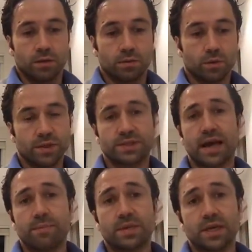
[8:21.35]
What does
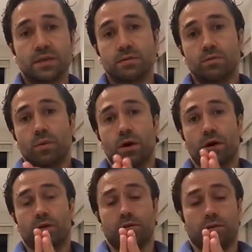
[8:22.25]
that mean?
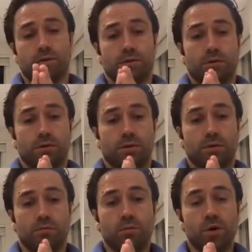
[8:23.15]
Well,
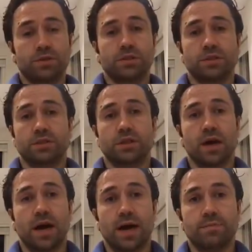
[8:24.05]
most of the
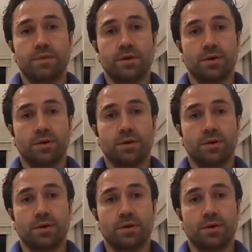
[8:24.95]
time